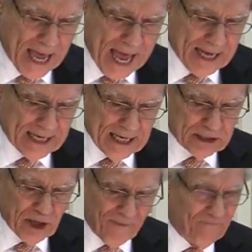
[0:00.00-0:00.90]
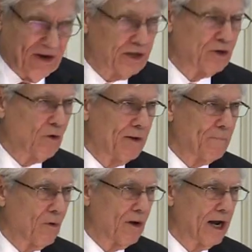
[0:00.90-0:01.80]
had his victory
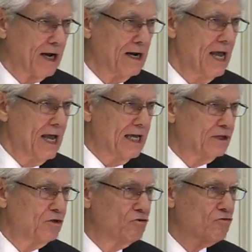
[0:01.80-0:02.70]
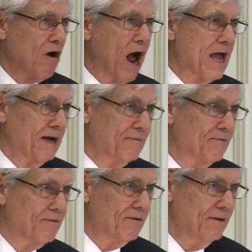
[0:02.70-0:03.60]
parade, his
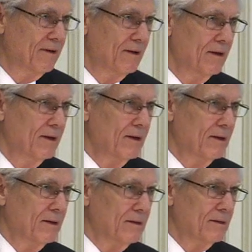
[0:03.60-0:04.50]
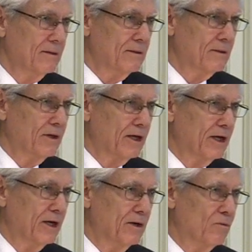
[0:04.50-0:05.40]
triumph.
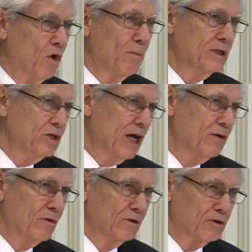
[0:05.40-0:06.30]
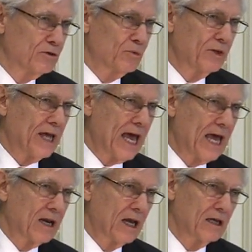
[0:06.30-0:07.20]
The Roman generals, when they
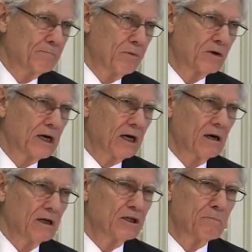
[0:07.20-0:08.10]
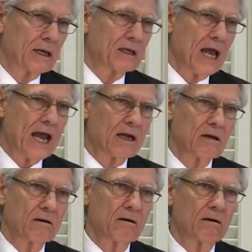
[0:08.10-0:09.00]
had a particularly
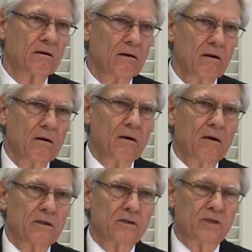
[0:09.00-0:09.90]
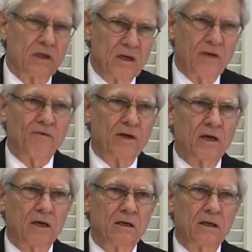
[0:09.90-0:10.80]
spectacular,
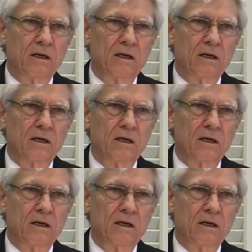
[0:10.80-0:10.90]
significant